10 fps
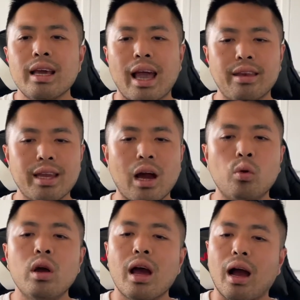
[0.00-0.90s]
and now
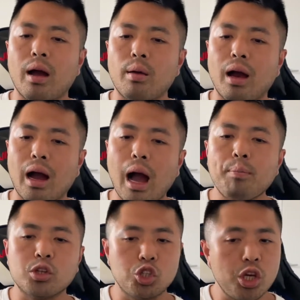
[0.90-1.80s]
up
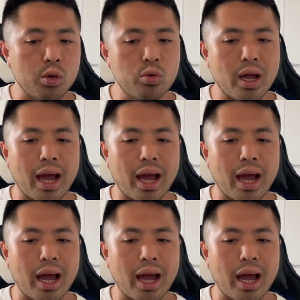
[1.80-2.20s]
a shield,